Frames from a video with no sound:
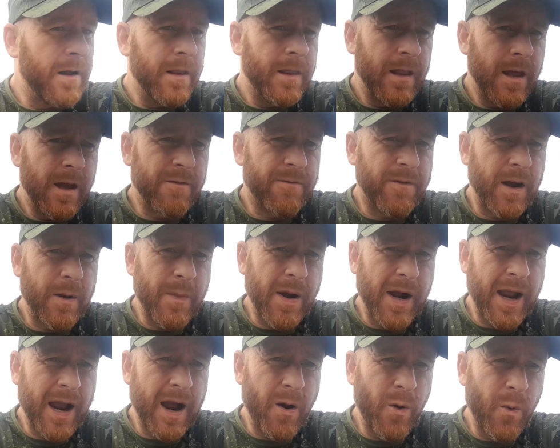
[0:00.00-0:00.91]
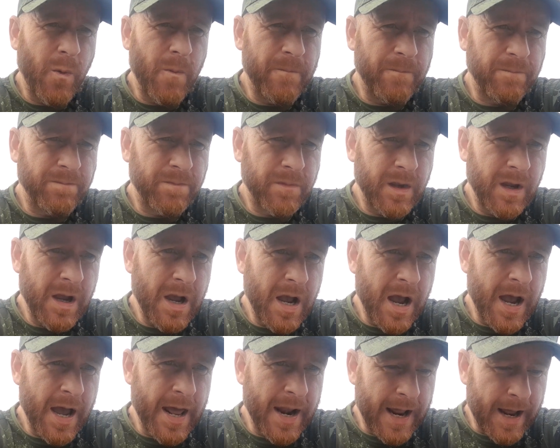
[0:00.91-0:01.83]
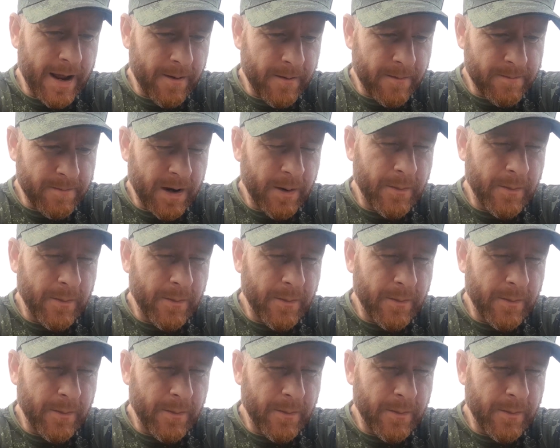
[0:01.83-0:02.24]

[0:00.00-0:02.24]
They'll fire back out, and now